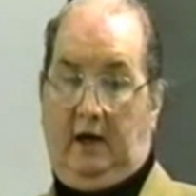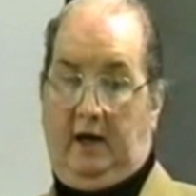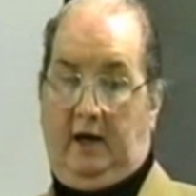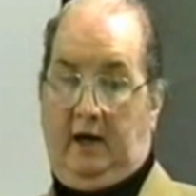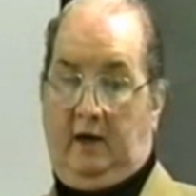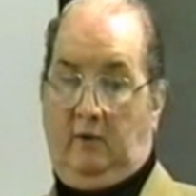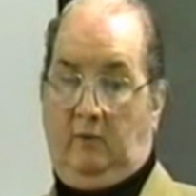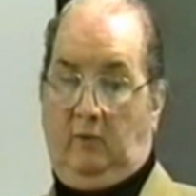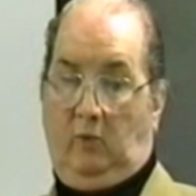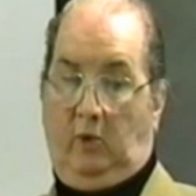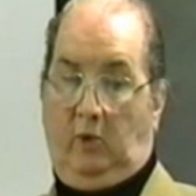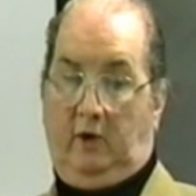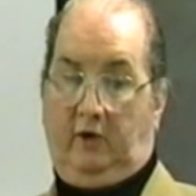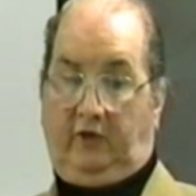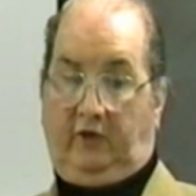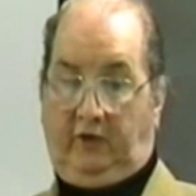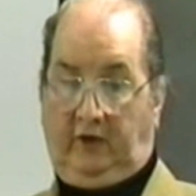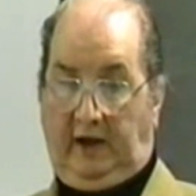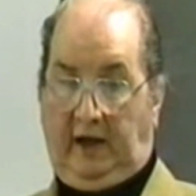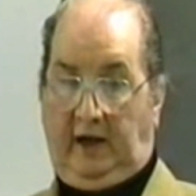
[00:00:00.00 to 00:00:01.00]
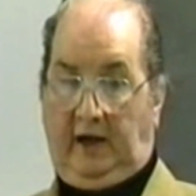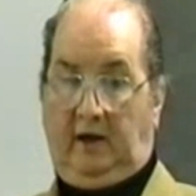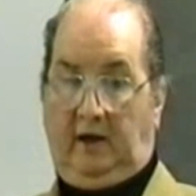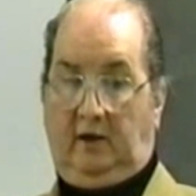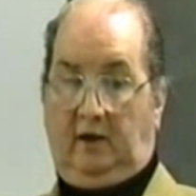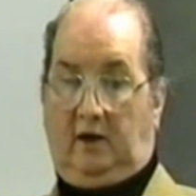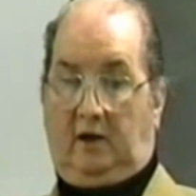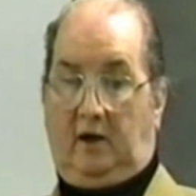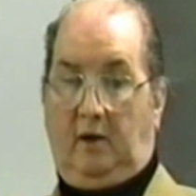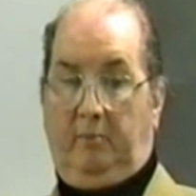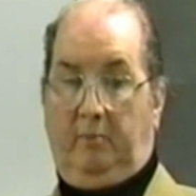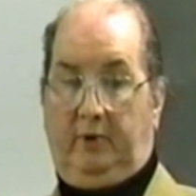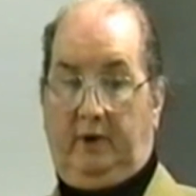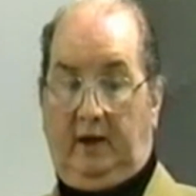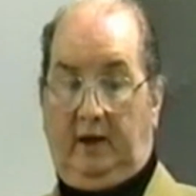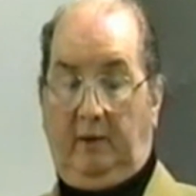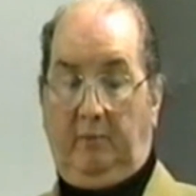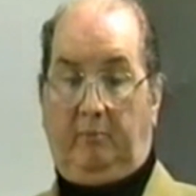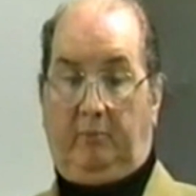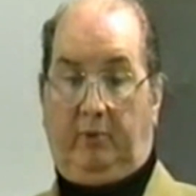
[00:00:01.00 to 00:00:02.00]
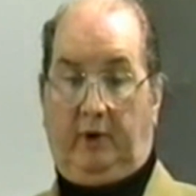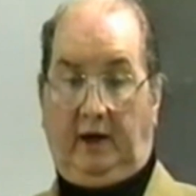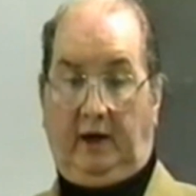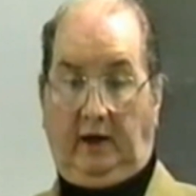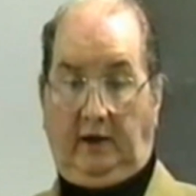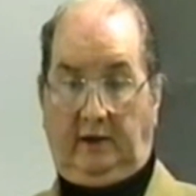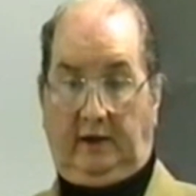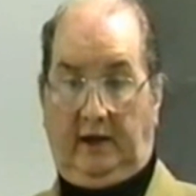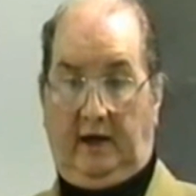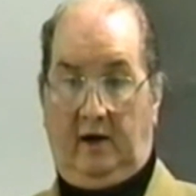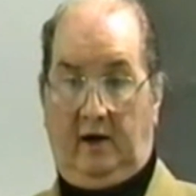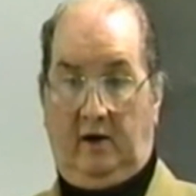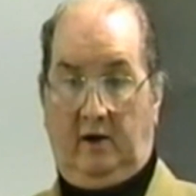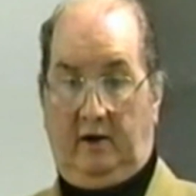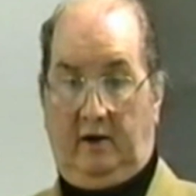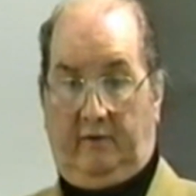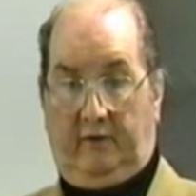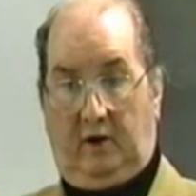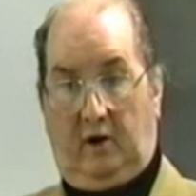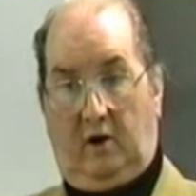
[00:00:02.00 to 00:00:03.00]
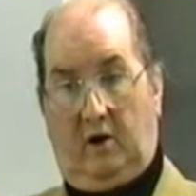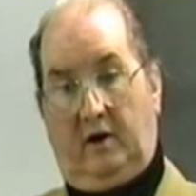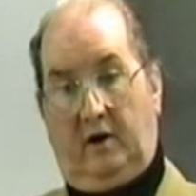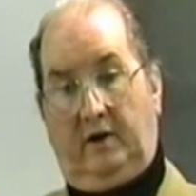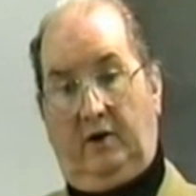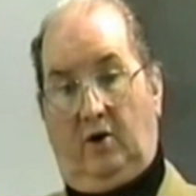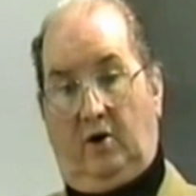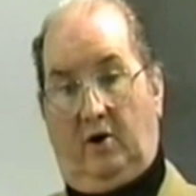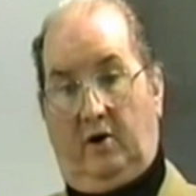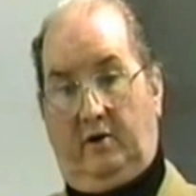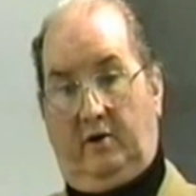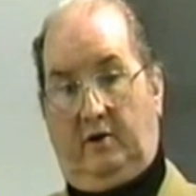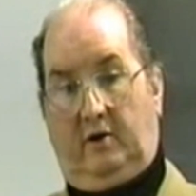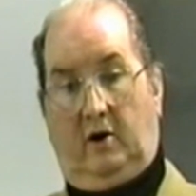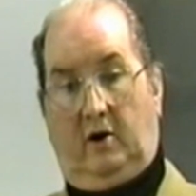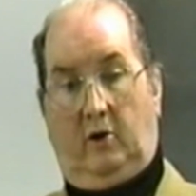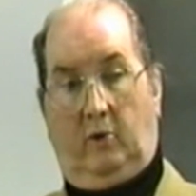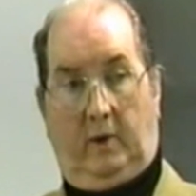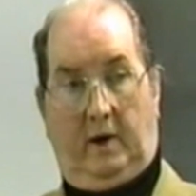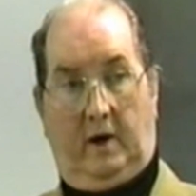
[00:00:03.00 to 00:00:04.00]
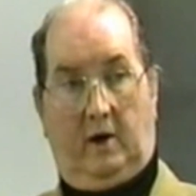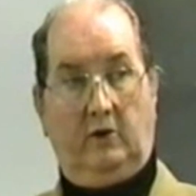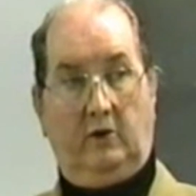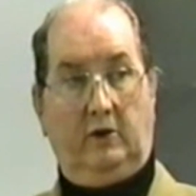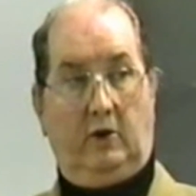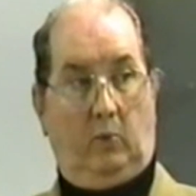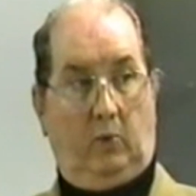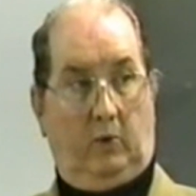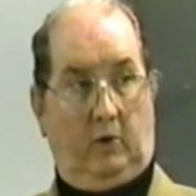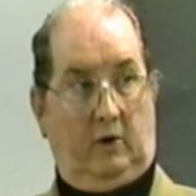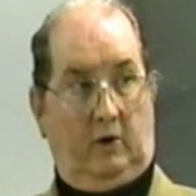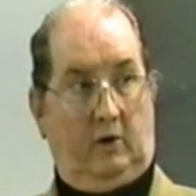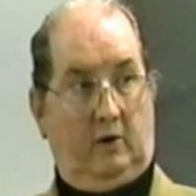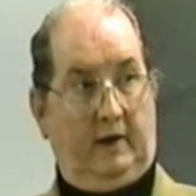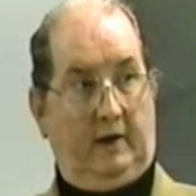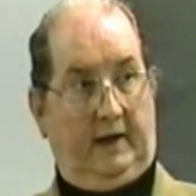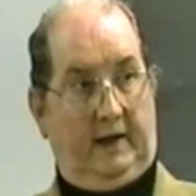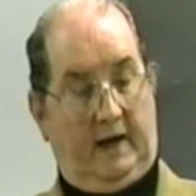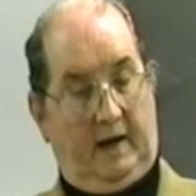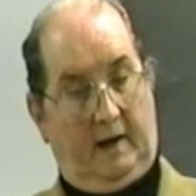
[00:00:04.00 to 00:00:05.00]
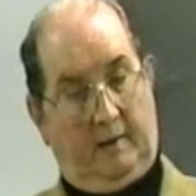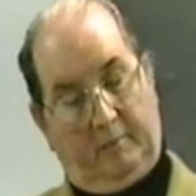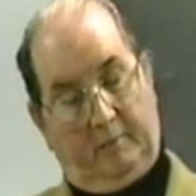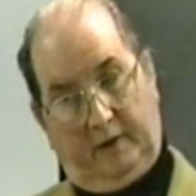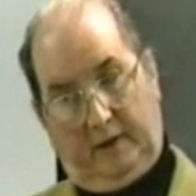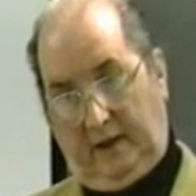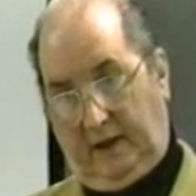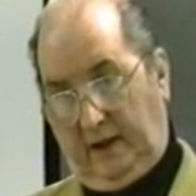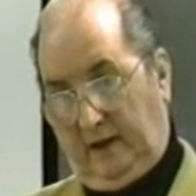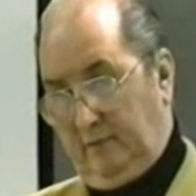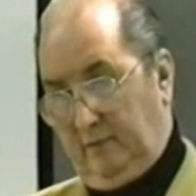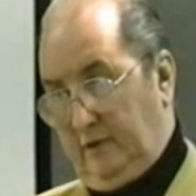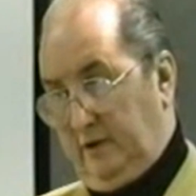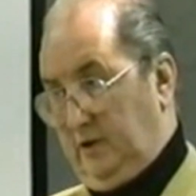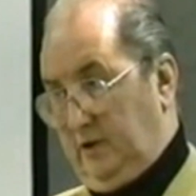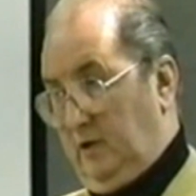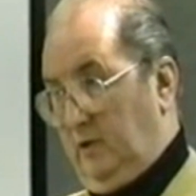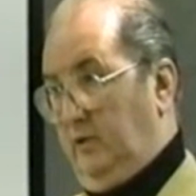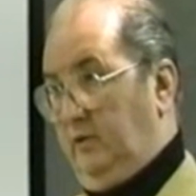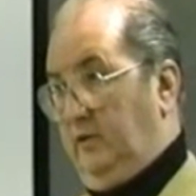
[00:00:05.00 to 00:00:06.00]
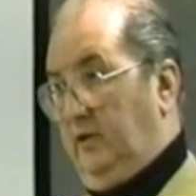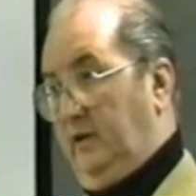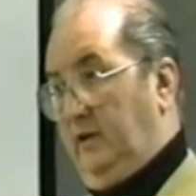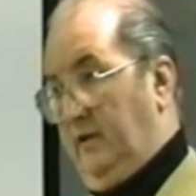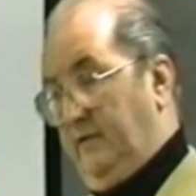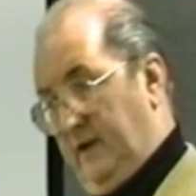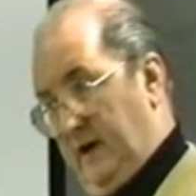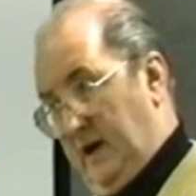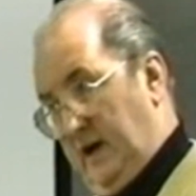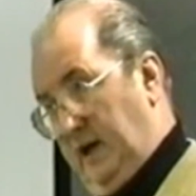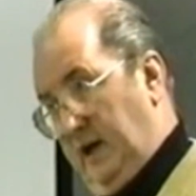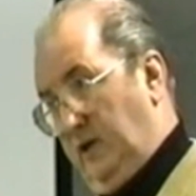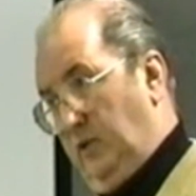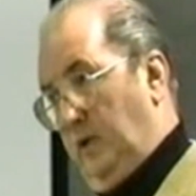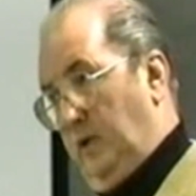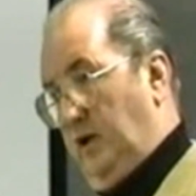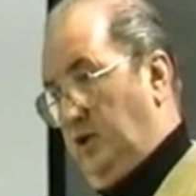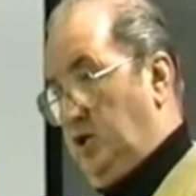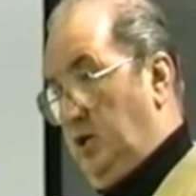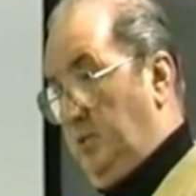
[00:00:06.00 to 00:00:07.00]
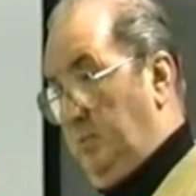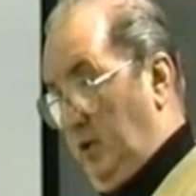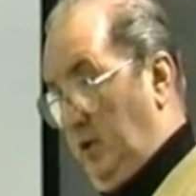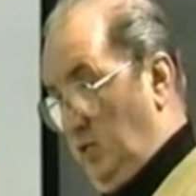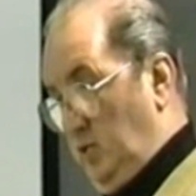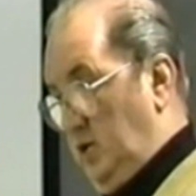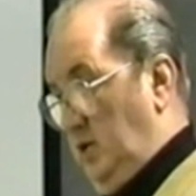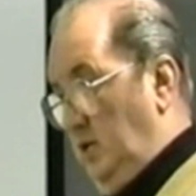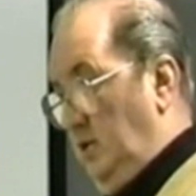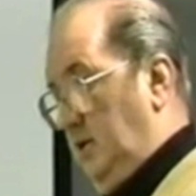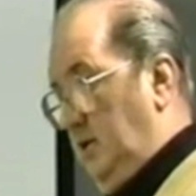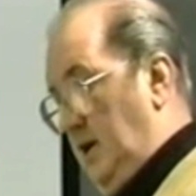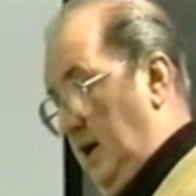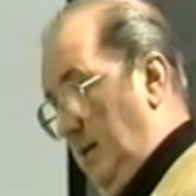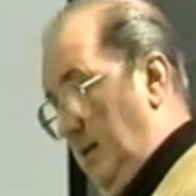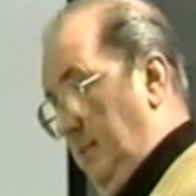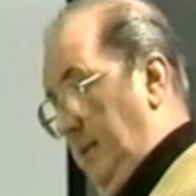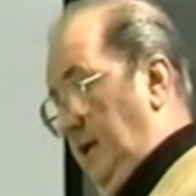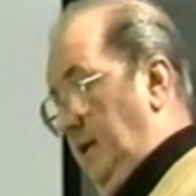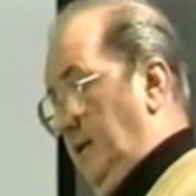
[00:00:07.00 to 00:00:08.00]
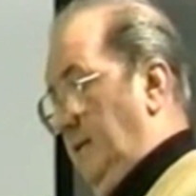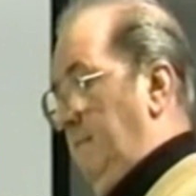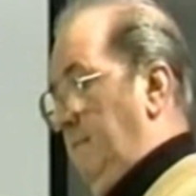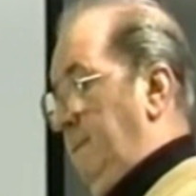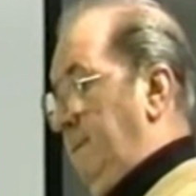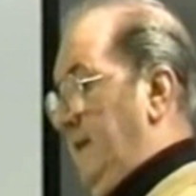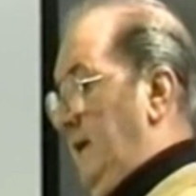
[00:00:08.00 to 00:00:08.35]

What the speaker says: And we're seeing the complete breakdown of law and order around the world, and I believe that there is a divine retribution coming,